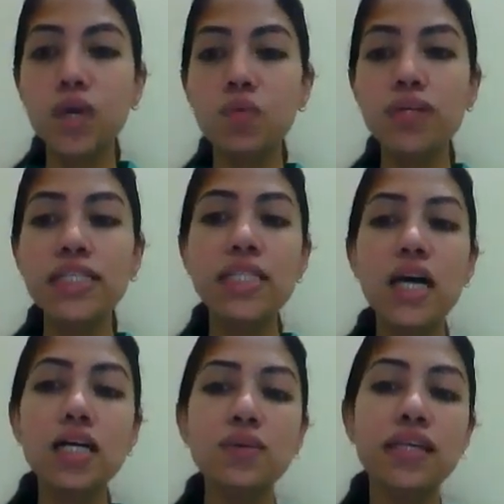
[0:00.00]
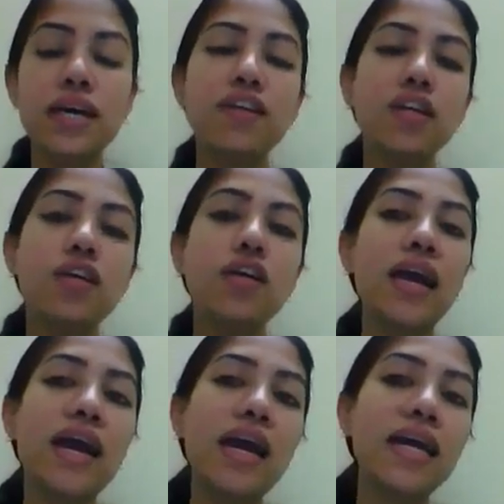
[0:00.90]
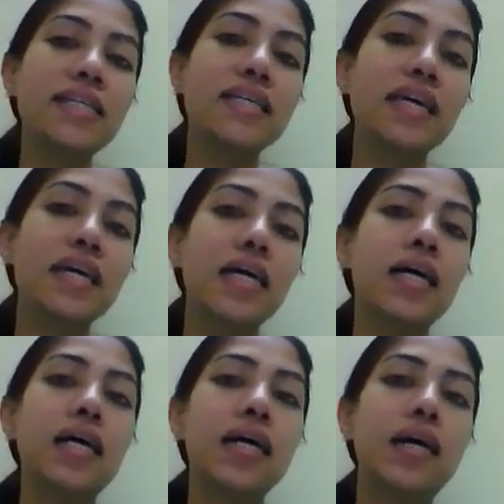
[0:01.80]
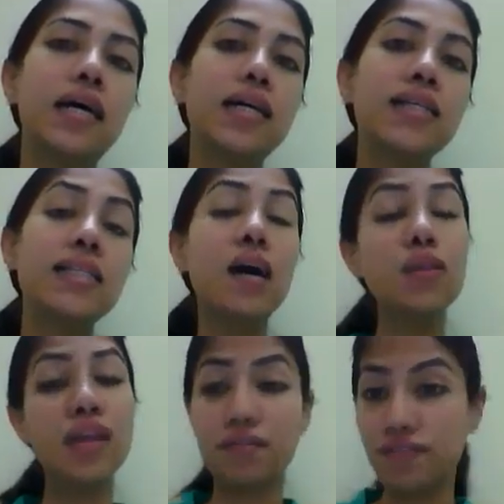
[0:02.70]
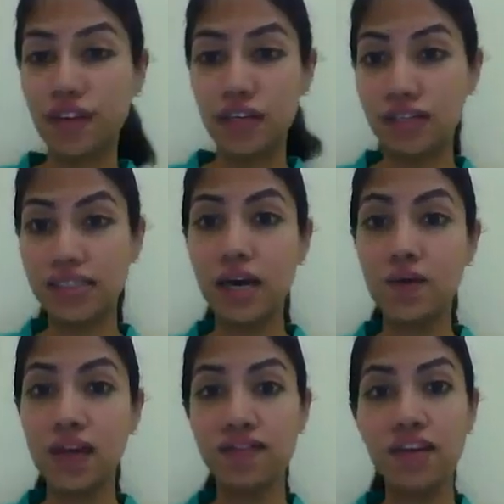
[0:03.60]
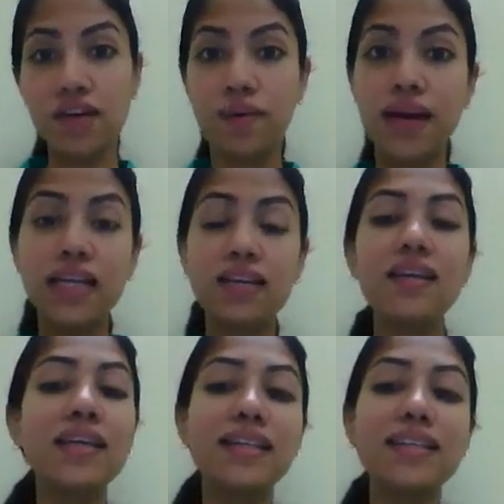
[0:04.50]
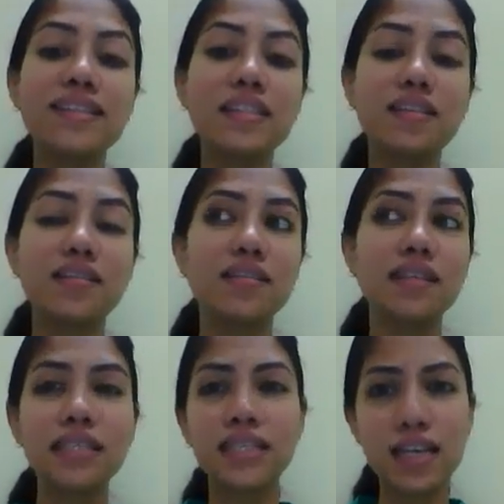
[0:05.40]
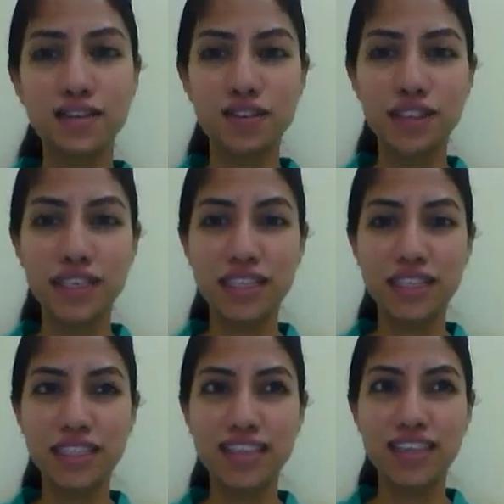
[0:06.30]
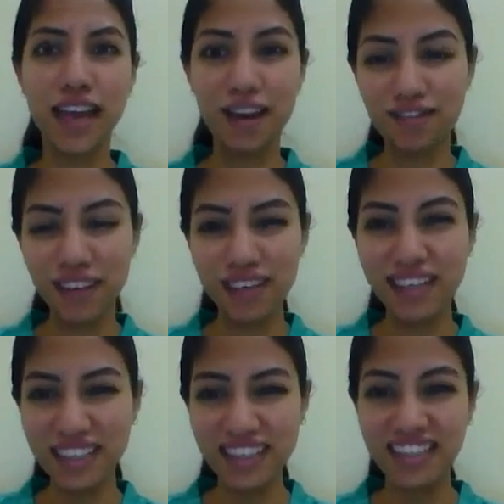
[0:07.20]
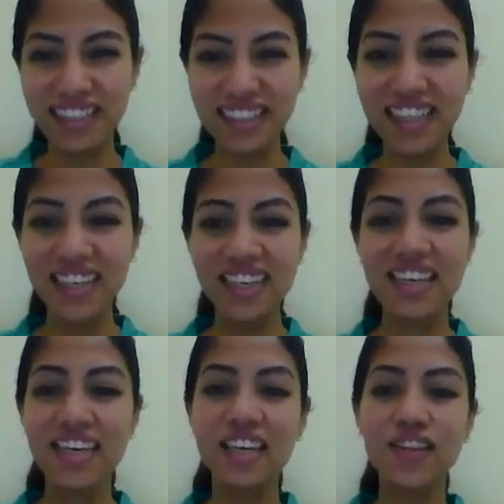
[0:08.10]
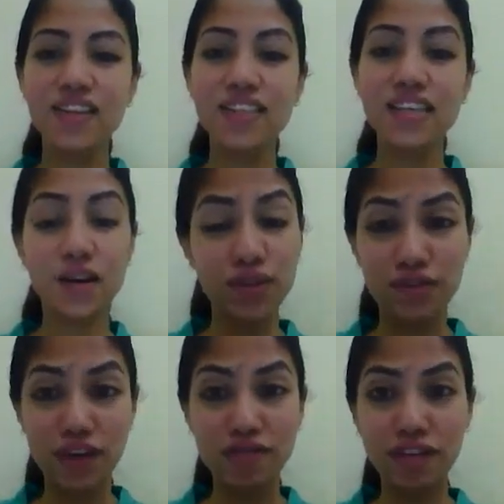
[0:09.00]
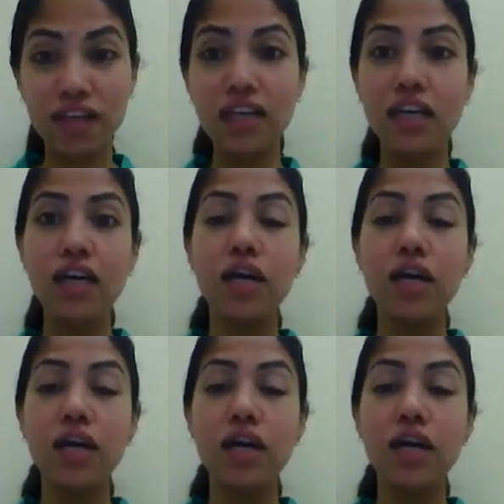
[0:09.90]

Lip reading: we'll start with having a look at South Africa. South Africa, is a little country in Africa, in the south of Africa.